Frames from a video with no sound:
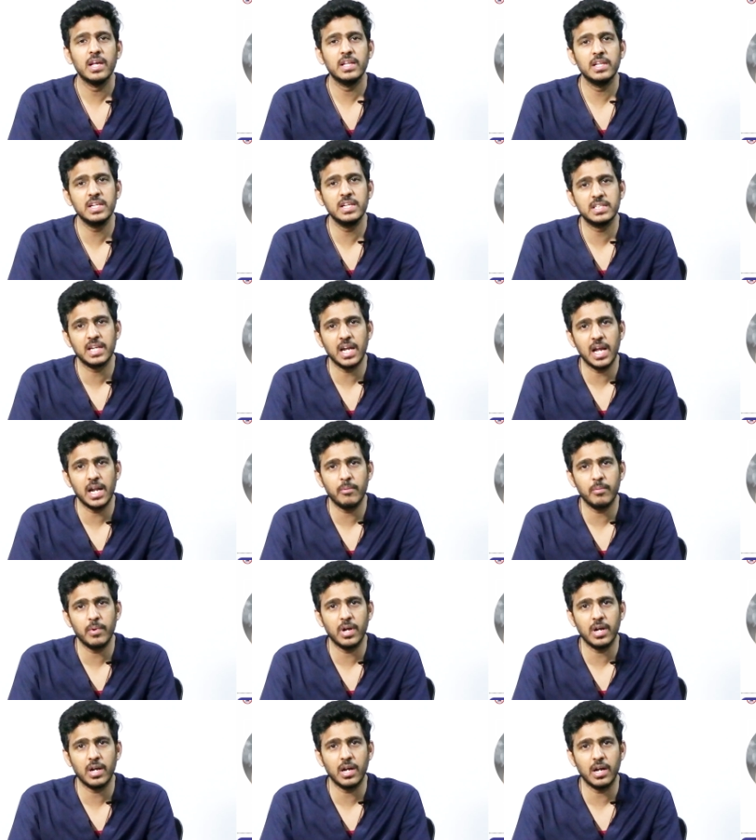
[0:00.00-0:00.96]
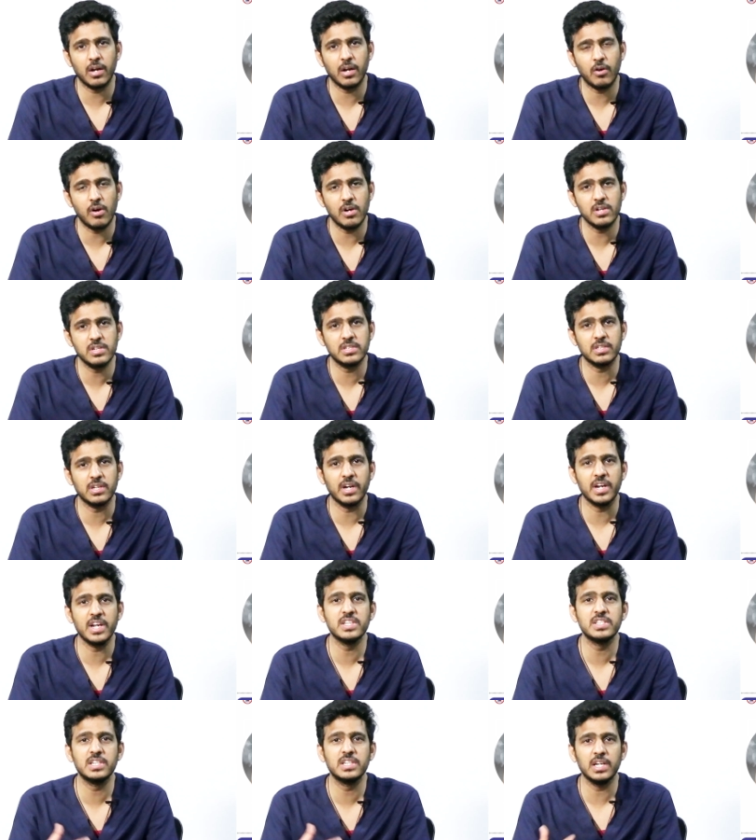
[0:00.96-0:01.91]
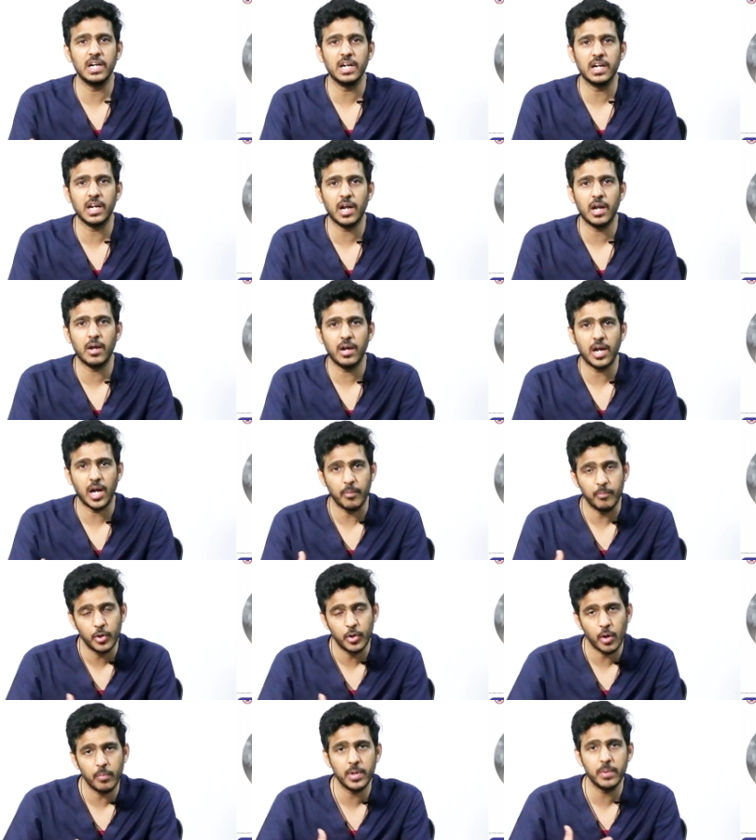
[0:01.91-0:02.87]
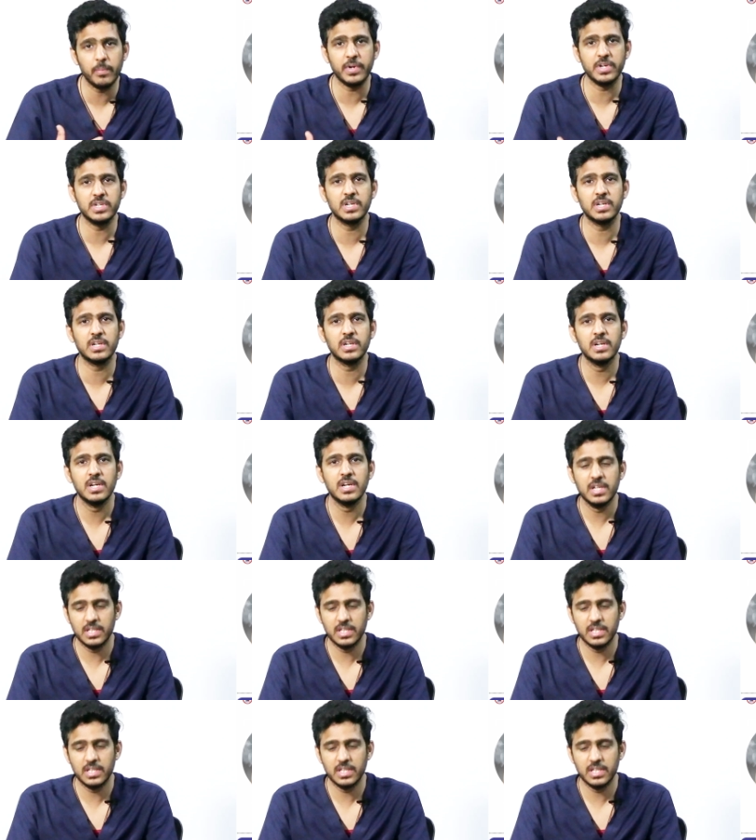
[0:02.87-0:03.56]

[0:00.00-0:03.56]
These can cause raised intra-abdomen pressure.